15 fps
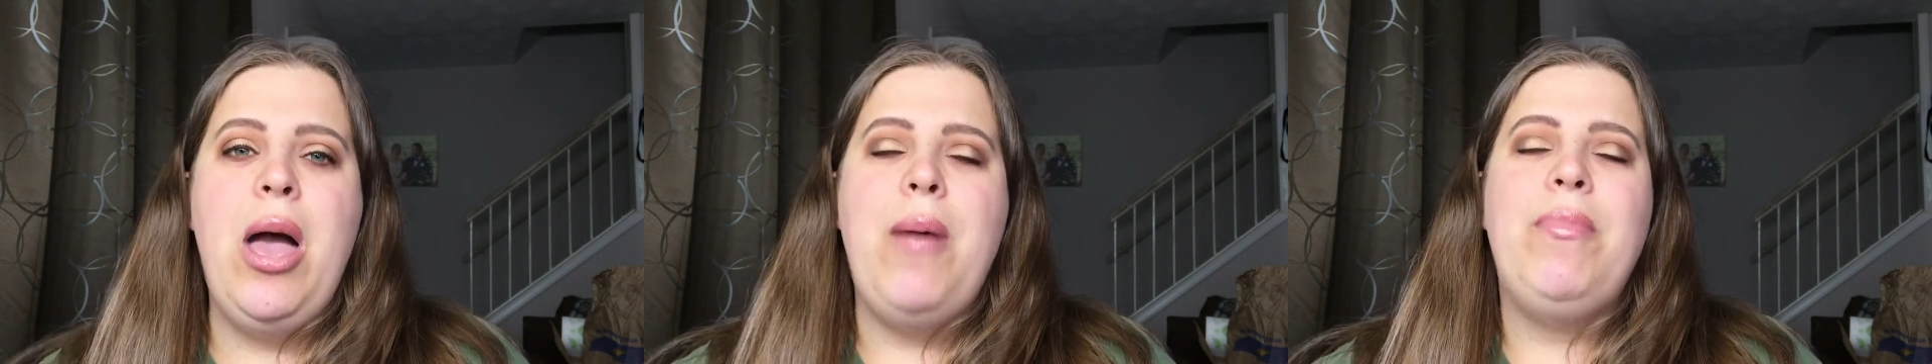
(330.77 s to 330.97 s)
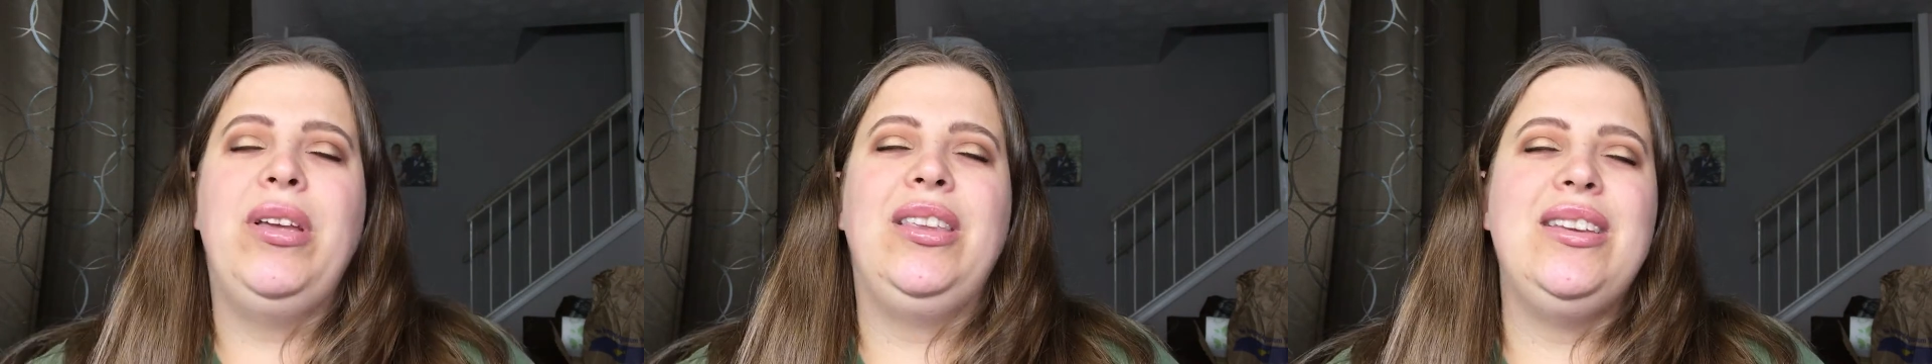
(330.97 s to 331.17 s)

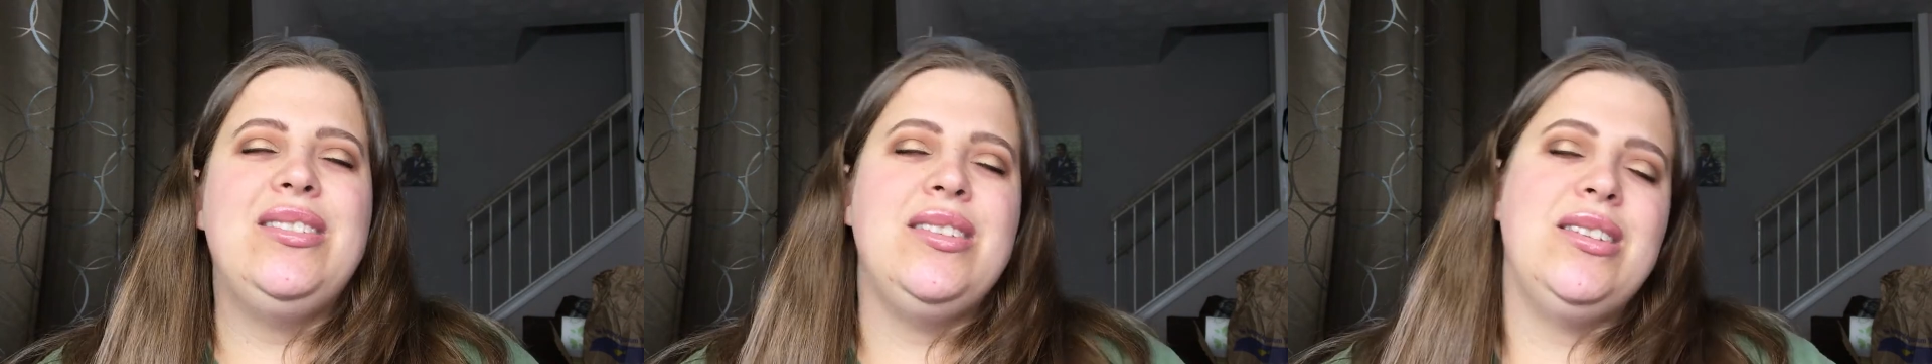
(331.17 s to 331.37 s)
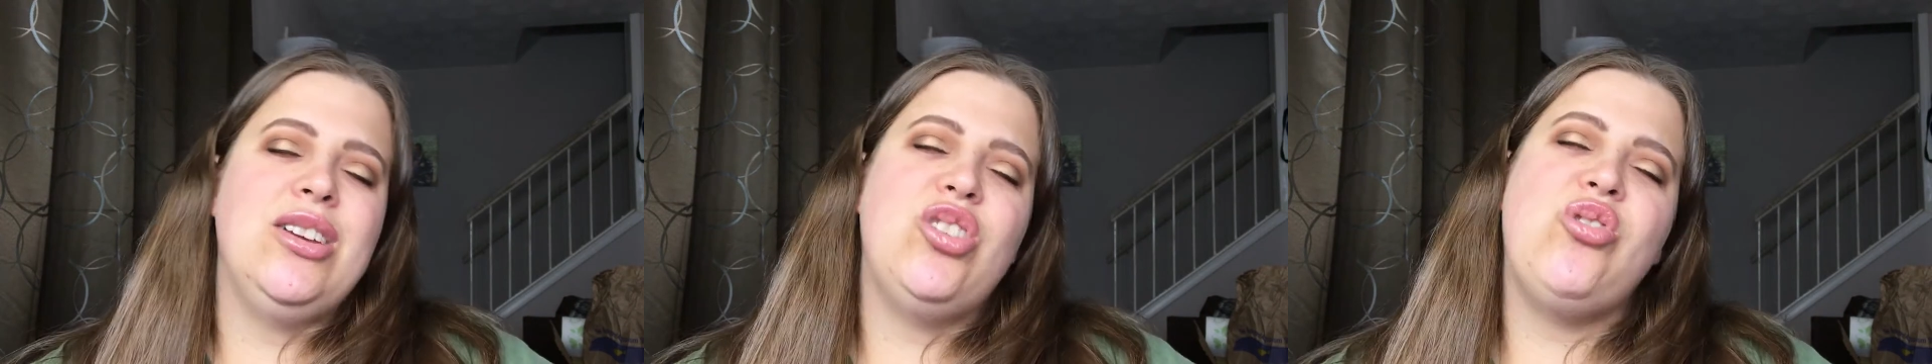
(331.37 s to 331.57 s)
but this
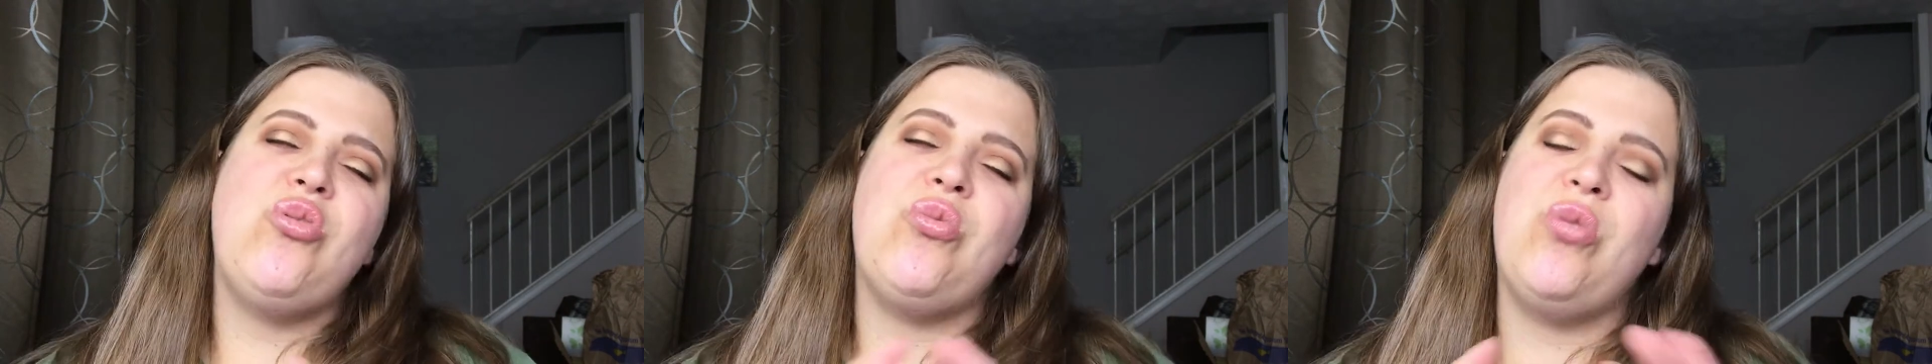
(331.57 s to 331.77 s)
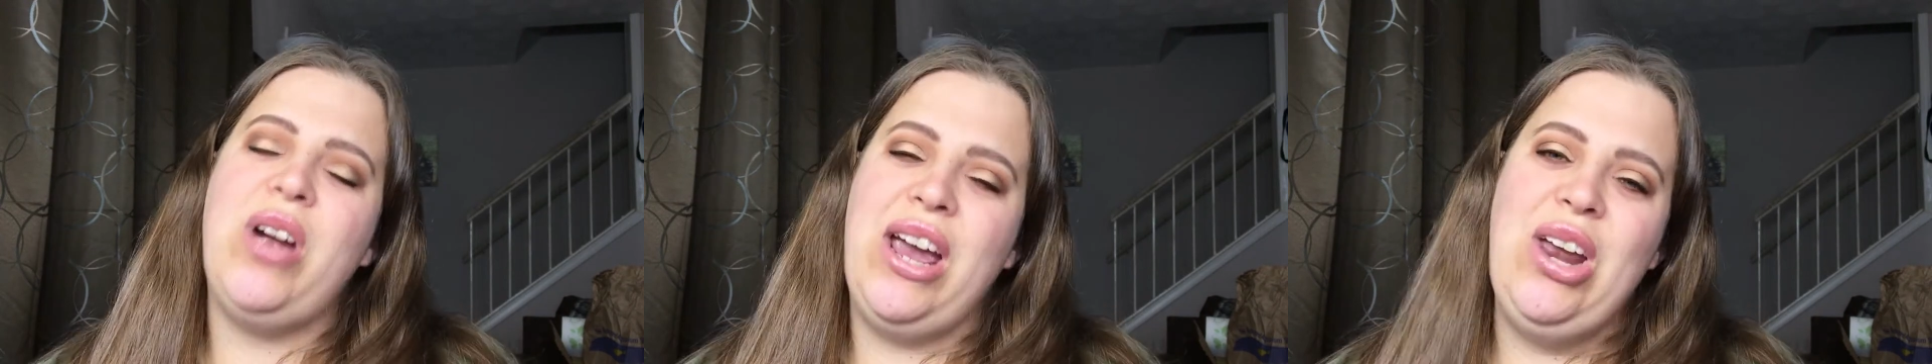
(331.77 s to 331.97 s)
is a
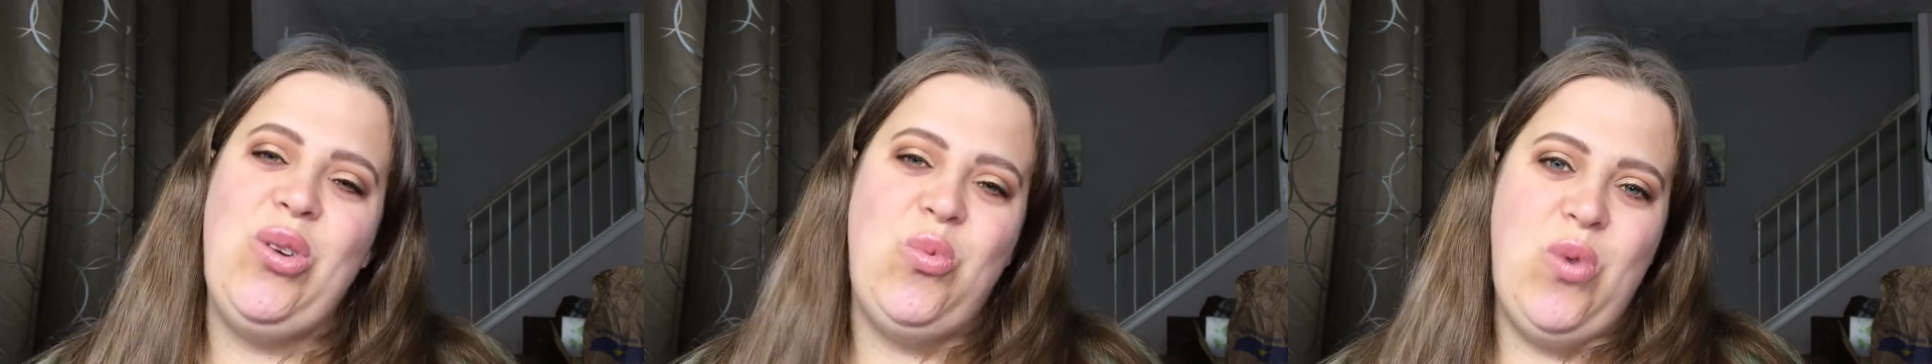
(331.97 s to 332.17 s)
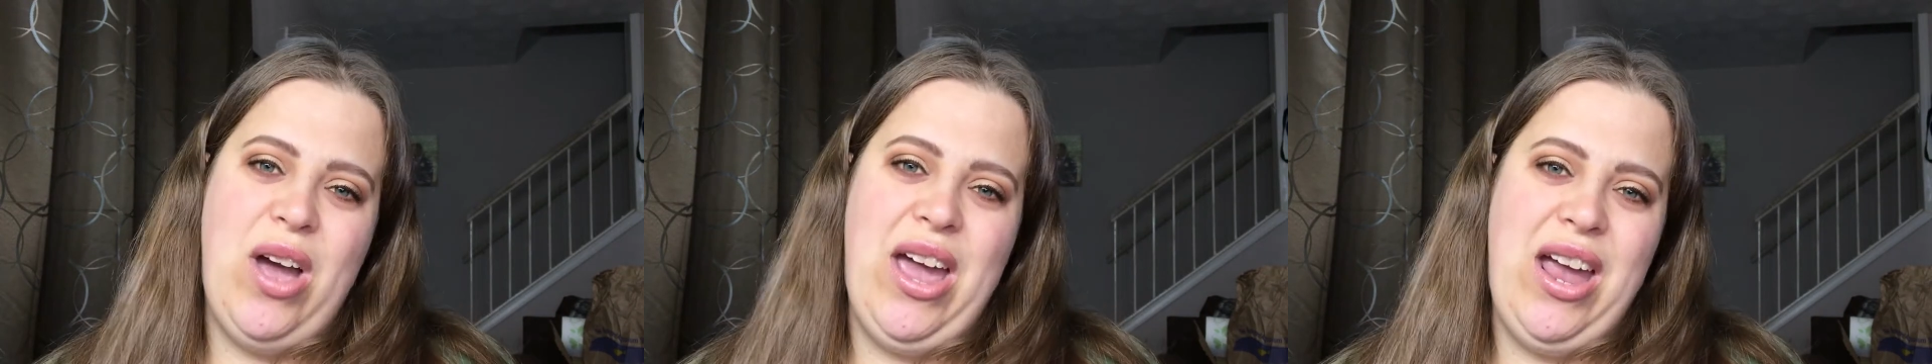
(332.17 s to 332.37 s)
great
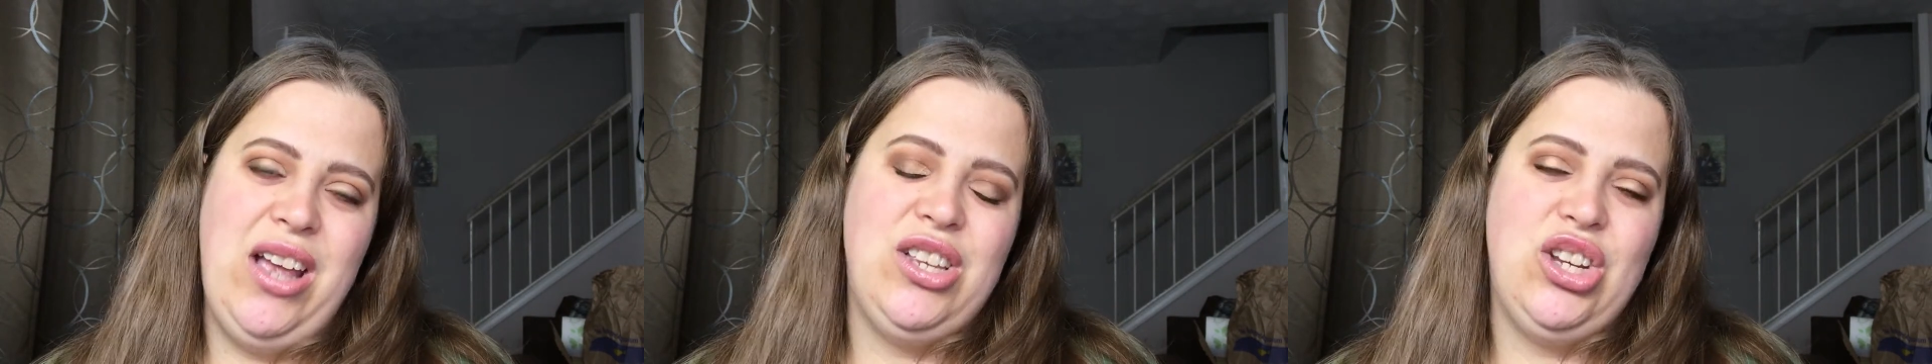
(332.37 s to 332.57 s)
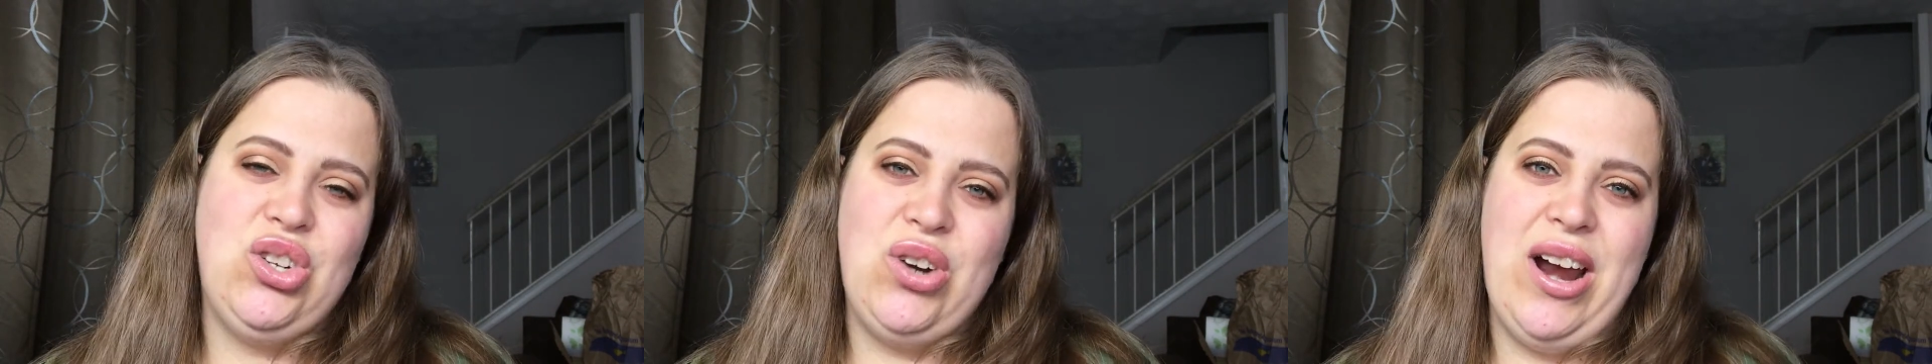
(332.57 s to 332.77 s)
way
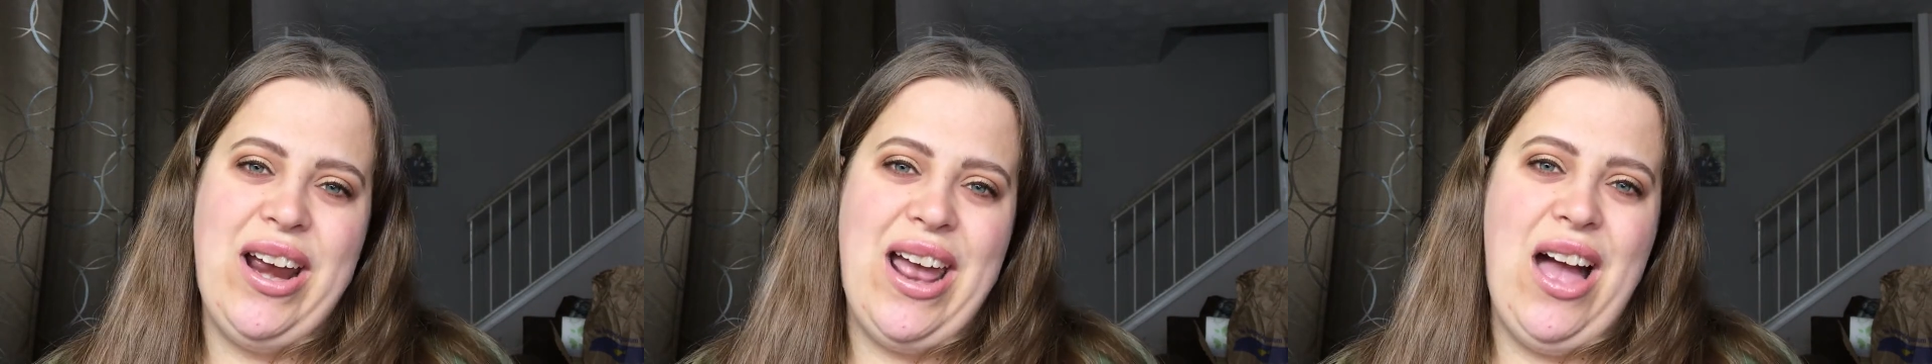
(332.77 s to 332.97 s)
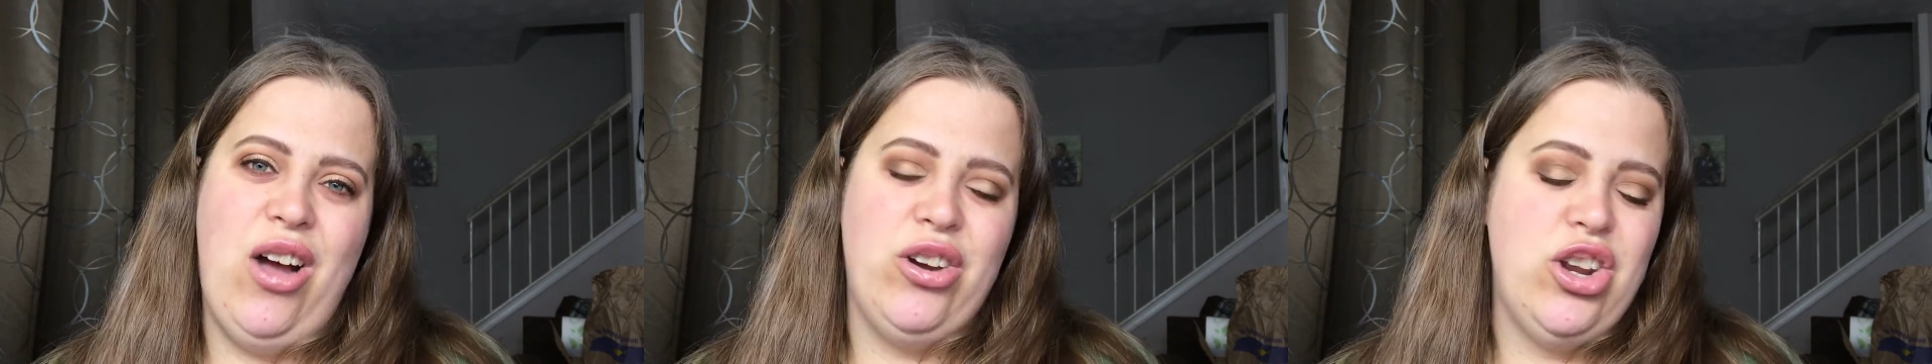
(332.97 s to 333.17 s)
to try
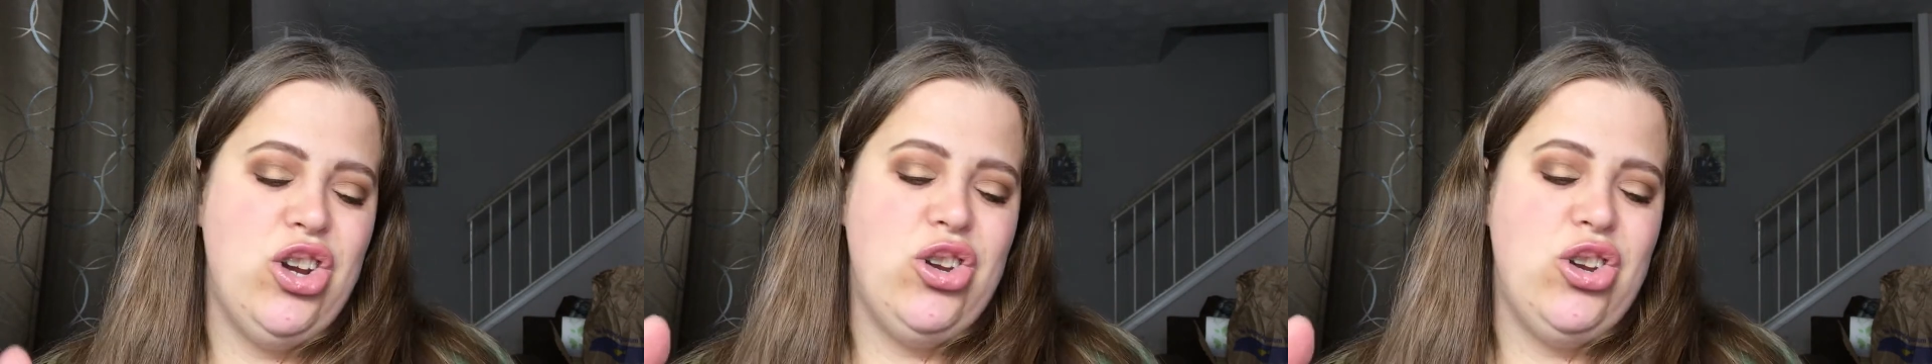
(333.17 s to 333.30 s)
out